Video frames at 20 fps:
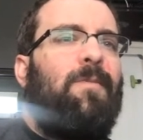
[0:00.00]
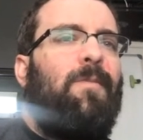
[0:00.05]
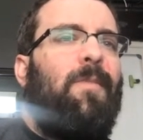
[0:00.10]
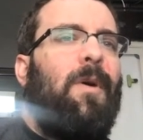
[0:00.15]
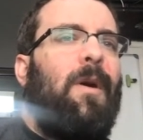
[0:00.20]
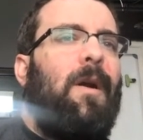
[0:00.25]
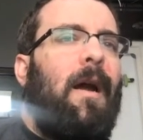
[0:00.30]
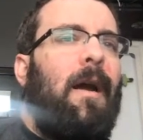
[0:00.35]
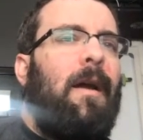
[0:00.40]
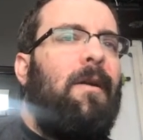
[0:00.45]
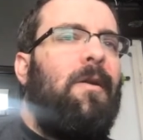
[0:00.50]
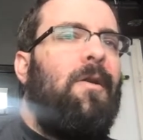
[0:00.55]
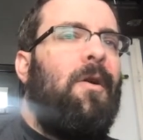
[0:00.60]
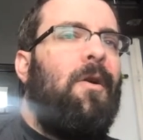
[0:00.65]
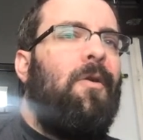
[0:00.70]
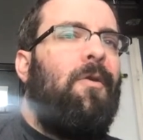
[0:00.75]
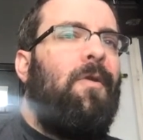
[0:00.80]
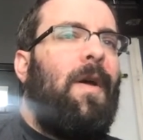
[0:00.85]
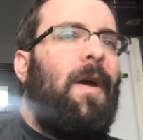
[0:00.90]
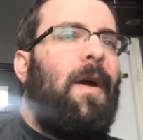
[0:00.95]
but I
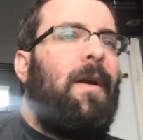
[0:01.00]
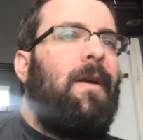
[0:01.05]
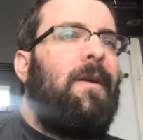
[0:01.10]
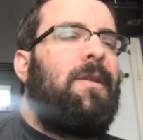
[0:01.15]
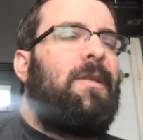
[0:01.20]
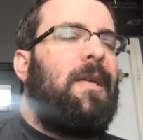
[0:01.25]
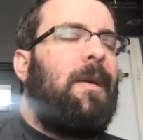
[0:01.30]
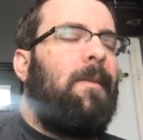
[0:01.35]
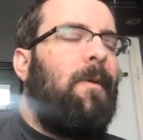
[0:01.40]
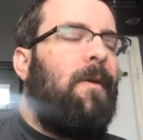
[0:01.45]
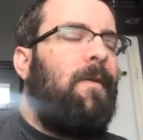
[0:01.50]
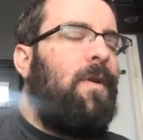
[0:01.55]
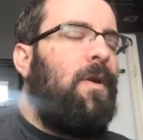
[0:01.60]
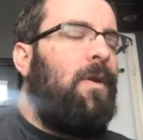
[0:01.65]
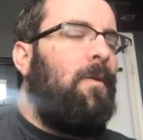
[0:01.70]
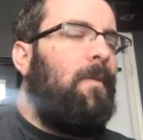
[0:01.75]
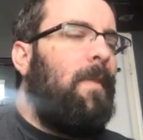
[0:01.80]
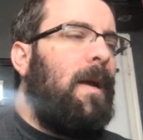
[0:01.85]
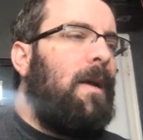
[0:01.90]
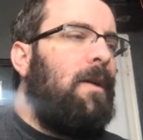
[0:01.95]
know that some of
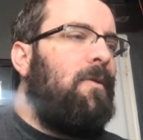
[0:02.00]
you may